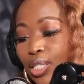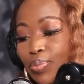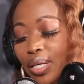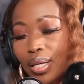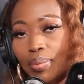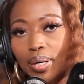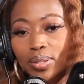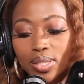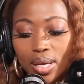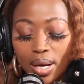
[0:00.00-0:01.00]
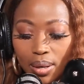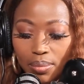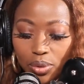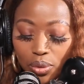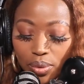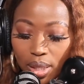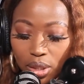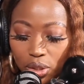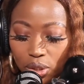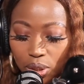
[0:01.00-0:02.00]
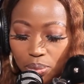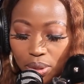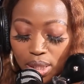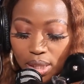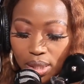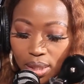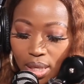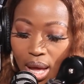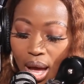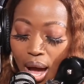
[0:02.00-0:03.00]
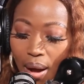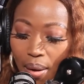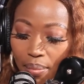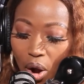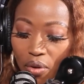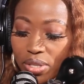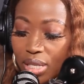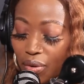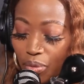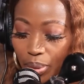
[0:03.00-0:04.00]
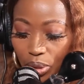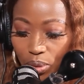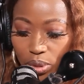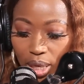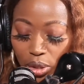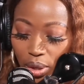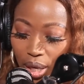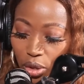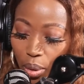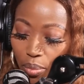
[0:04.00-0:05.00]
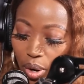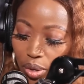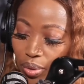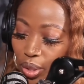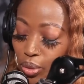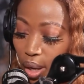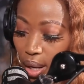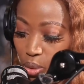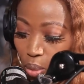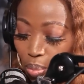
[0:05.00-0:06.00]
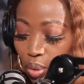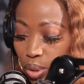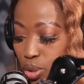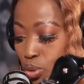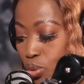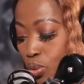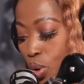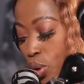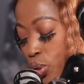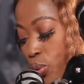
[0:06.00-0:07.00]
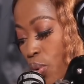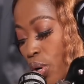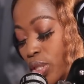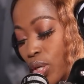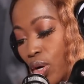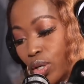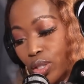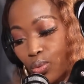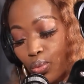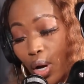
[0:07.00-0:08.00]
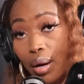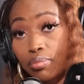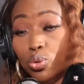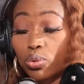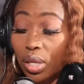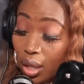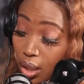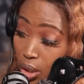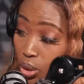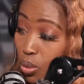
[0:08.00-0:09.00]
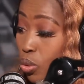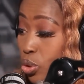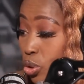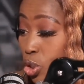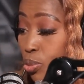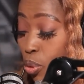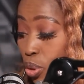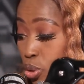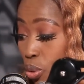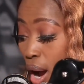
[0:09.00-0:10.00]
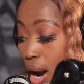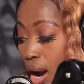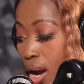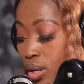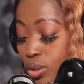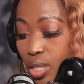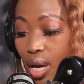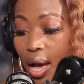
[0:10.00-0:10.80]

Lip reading: Speaking about your relationship with KEAN, obviously everybody knows like you had a camaraderie. You guys were boys. You worked a lot together. You were also just boys. You hung out.